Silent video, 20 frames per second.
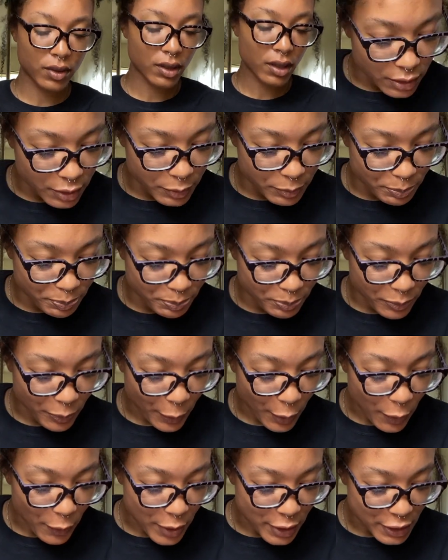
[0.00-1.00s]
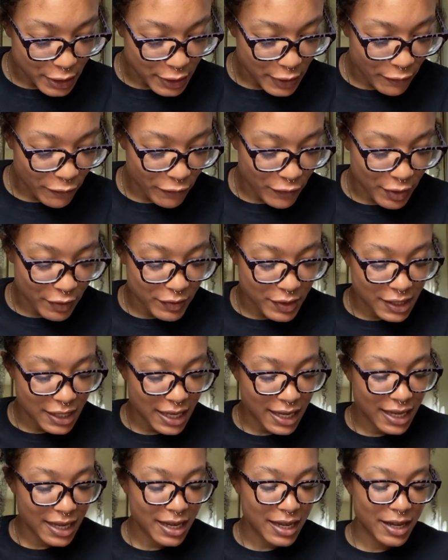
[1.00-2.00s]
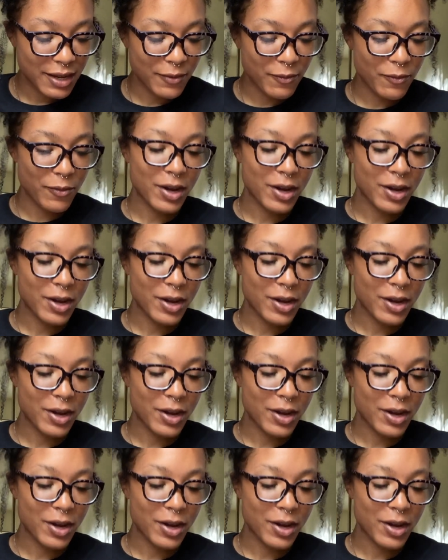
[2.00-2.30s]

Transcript: Um, Question 15,